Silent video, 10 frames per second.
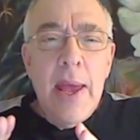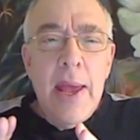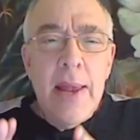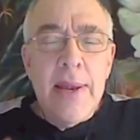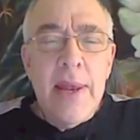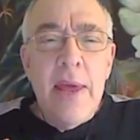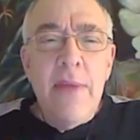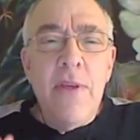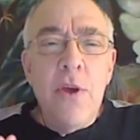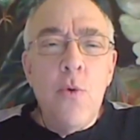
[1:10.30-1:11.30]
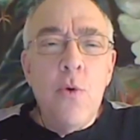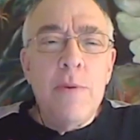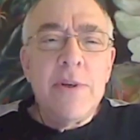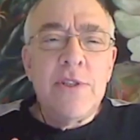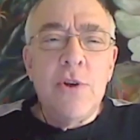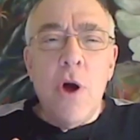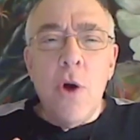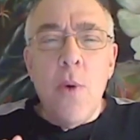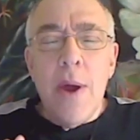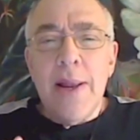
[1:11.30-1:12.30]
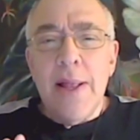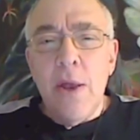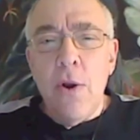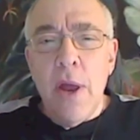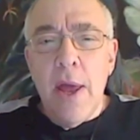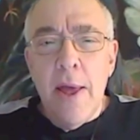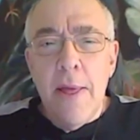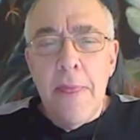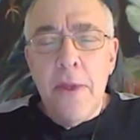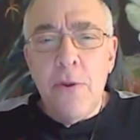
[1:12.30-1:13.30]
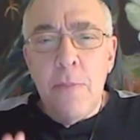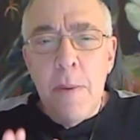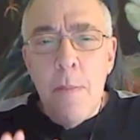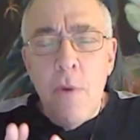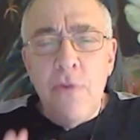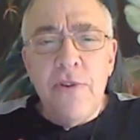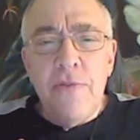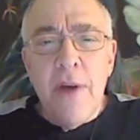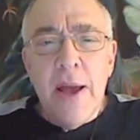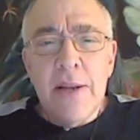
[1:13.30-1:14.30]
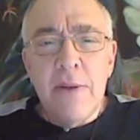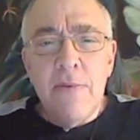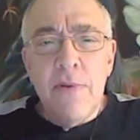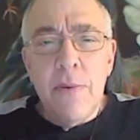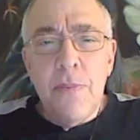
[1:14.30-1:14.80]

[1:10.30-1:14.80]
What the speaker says: Indeed, the Yoruba saw quite clearly that to be most effective,